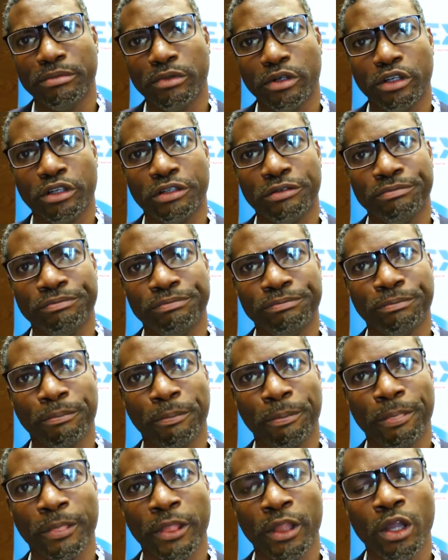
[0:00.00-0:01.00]
more,
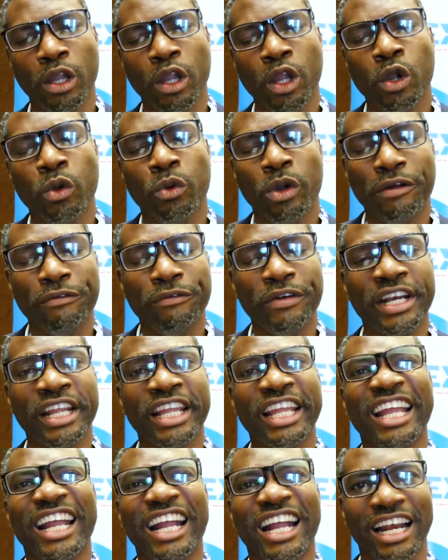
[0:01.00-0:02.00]
were
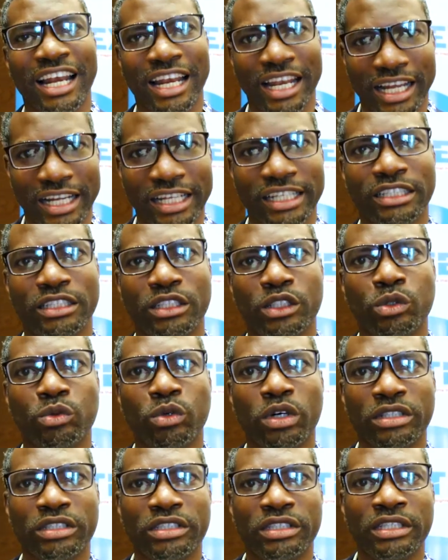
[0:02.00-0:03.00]
very inclined
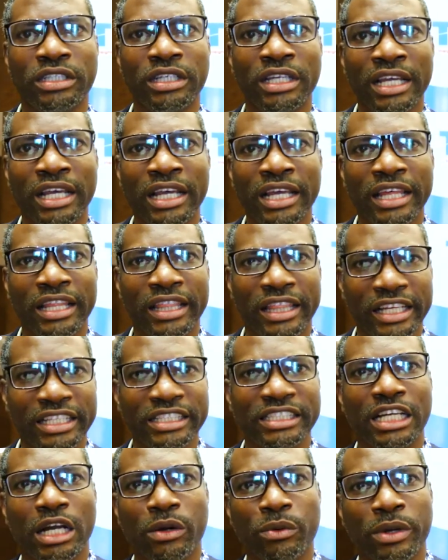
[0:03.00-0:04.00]
towards
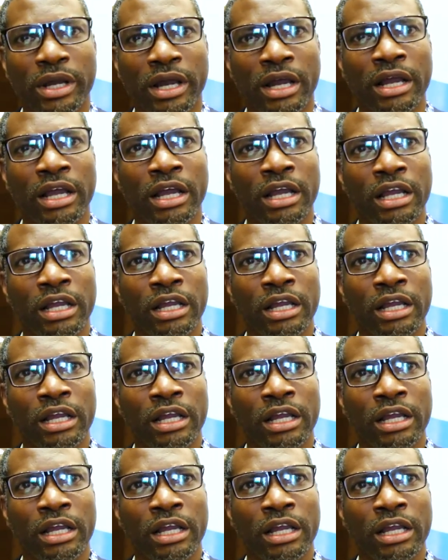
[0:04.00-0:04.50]
things that were